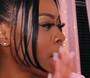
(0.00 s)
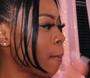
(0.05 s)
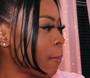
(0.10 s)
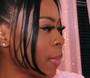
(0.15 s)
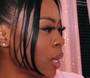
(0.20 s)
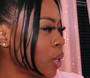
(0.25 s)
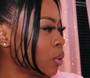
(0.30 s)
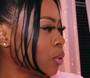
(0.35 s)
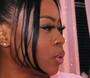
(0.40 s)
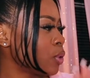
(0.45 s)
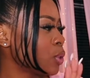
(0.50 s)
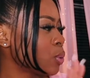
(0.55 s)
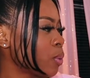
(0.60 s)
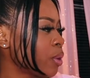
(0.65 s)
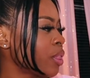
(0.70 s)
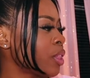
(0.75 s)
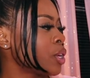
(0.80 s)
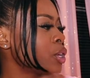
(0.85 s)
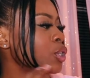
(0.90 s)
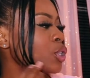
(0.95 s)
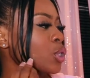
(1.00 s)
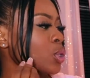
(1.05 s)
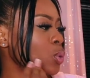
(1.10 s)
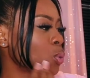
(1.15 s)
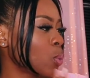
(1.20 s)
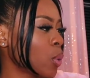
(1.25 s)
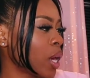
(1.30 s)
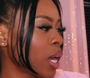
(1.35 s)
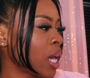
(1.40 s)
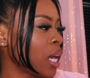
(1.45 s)
mingles with
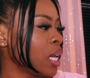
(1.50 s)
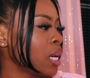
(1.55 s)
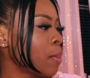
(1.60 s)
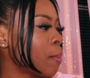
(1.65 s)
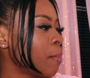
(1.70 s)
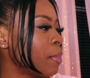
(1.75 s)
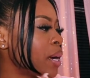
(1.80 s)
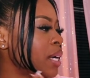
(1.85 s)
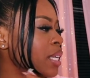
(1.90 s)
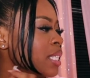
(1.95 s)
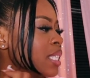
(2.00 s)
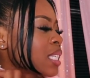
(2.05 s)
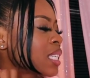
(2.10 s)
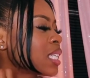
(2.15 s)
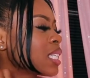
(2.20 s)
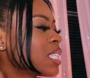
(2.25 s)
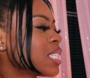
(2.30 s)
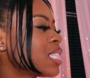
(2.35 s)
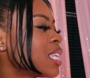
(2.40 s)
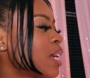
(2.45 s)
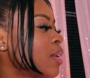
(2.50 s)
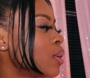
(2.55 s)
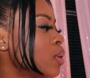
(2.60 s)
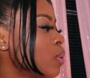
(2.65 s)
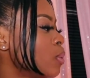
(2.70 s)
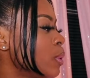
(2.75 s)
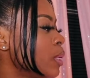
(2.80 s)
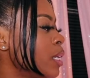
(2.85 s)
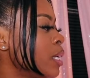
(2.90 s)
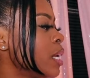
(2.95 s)
suede, musk,
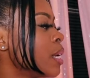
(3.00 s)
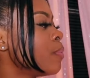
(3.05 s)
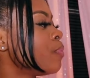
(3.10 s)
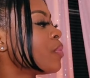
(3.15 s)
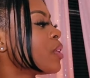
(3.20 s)
sandalwood,